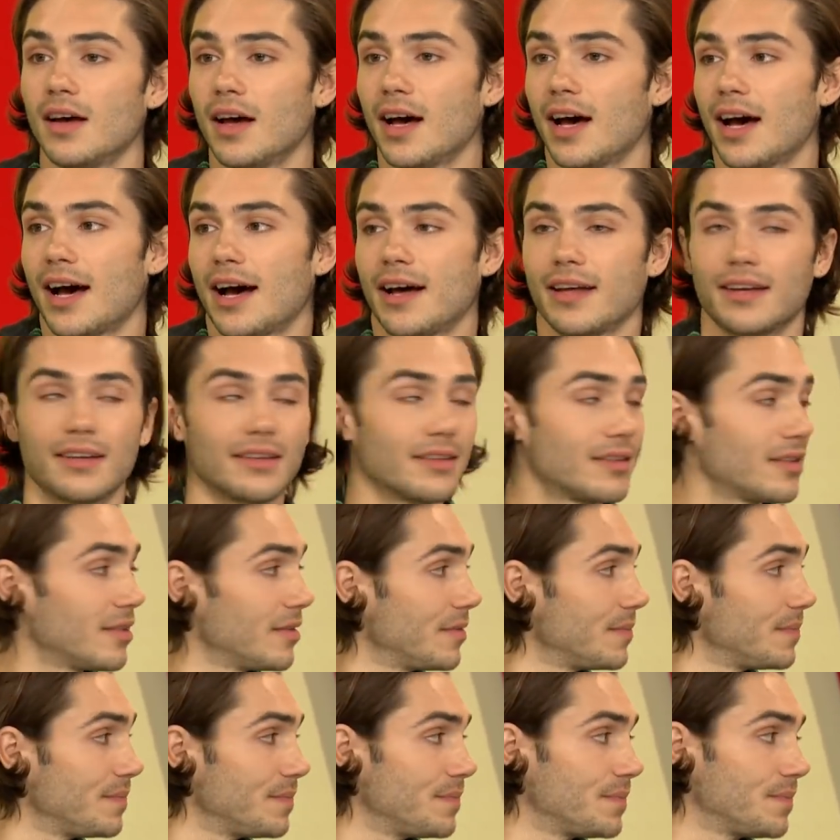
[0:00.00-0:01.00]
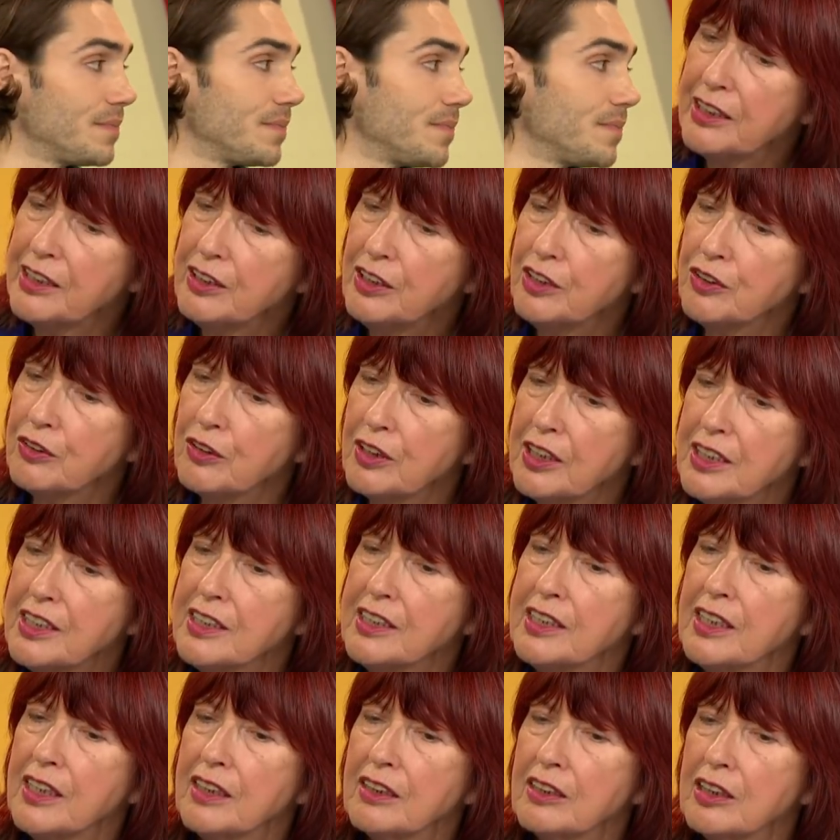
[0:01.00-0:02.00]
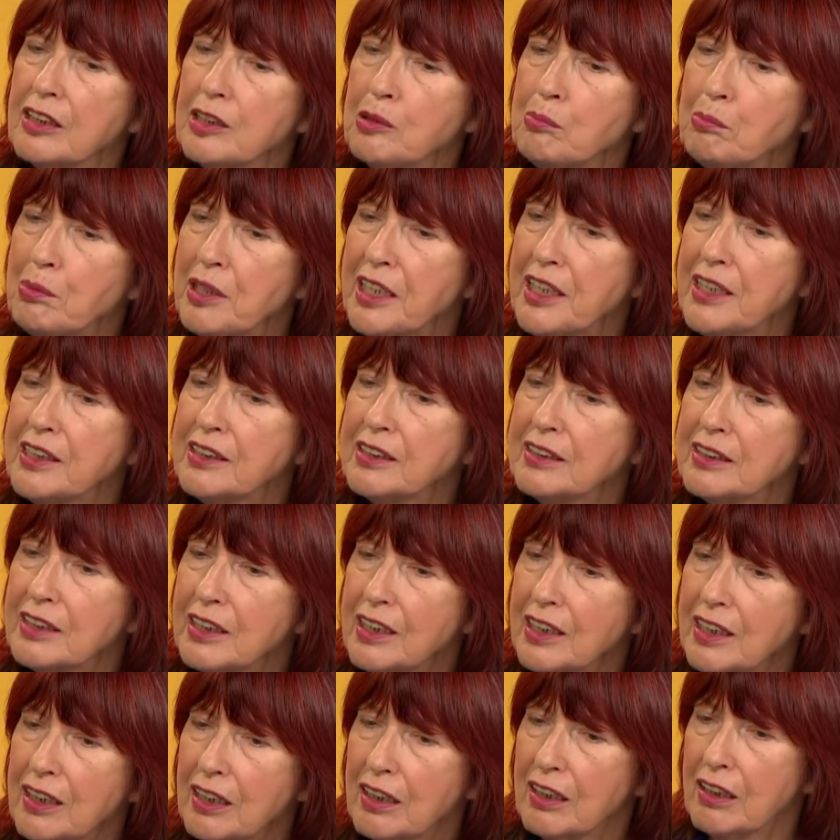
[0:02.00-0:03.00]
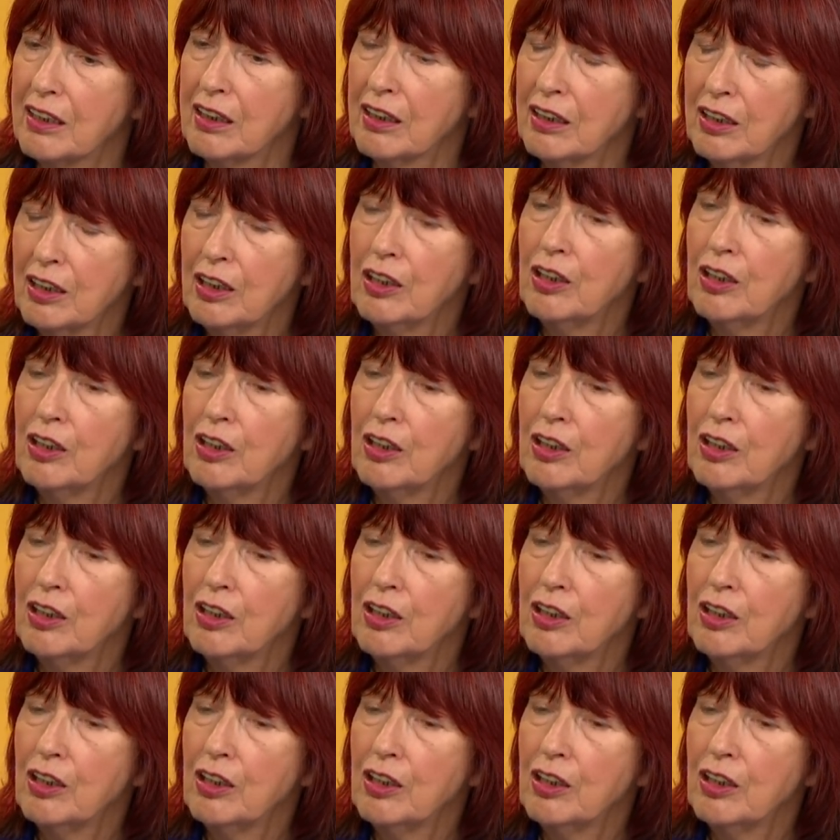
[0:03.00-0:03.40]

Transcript: But isn't, and... it, isn't interesting that the biggest killer